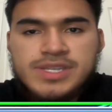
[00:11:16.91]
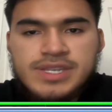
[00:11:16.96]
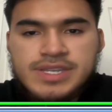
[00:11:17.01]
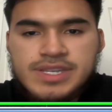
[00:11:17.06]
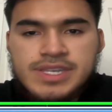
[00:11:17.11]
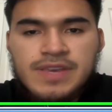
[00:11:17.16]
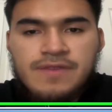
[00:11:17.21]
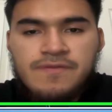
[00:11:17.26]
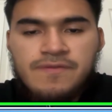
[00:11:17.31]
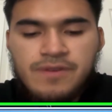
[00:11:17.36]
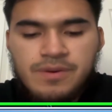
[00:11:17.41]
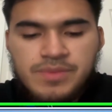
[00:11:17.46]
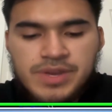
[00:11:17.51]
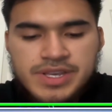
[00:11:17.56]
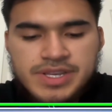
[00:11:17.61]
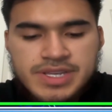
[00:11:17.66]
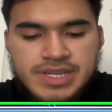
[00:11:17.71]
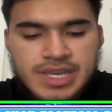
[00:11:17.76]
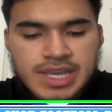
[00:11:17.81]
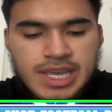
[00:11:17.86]
to see from
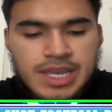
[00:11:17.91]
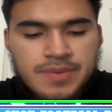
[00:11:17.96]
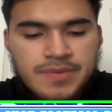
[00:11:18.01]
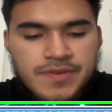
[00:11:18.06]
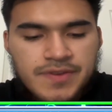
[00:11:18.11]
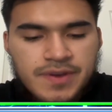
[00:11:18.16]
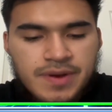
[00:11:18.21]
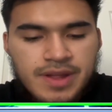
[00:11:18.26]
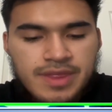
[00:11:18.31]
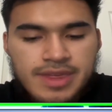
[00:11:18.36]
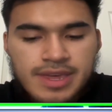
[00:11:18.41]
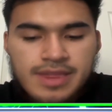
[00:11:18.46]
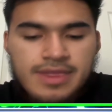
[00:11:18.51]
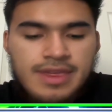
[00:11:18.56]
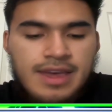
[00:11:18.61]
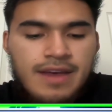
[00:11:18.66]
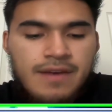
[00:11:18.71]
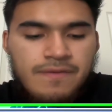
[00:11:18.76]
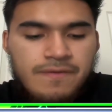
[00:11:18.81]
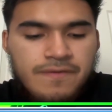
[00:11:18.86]
his team, so I think
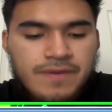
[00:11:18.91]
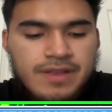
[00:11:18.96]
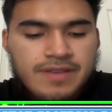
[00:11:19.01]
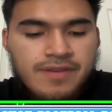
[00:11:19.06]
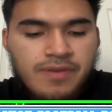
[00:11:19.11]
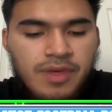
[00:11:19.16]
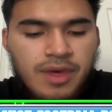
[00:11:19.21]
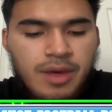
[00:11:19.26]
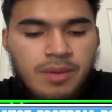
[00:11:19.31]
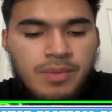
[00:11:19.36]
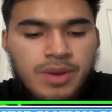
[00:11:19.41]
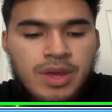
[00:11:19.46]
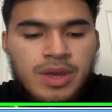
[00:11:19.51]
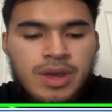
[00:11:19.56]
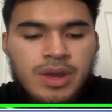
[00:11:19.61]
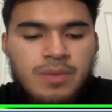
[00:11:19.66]
that fits them